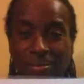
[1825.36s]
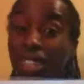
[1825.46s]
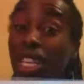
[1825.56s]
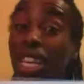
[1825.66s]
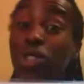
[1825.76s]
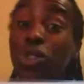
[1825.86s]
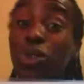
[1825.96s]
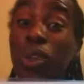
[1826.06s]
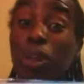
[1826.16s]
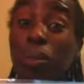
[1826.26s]
Yes, you
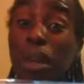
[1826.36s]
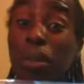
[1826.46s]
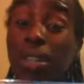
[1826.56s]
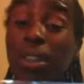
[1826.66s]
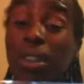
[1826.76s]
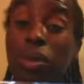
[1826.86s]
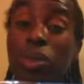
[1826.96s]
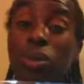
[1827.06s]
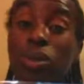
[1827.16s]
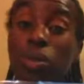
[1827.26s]
will be my summer
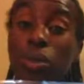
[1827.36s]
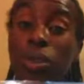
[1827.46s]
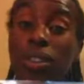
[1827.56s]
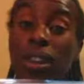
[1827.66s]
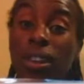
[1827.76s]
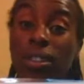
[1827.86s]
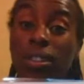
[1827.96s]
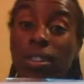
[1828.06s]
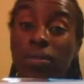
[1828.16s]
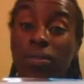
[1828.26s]
school
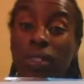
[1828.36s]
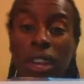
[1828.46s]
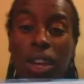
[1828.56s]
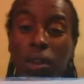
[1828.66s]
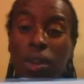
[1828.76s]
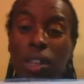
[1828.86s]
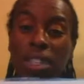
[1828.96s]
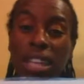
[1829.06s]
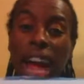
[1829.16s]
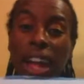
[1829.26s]
superstars. What does
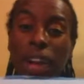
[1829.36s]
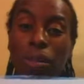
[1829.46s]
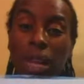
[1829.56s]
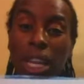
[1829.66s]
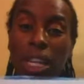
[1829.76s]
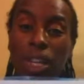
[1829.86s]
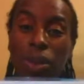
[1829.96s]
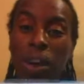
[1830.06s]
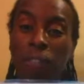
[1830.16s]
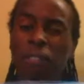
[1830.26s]
I'll mean? You
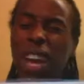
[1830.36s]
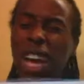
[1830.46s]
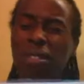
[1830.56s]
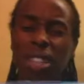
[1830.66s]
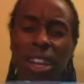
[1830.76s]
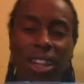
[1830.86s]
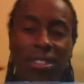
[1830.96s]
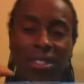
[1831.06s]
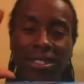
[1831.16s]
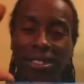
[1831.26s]
have 5
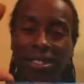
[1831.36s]
seconds.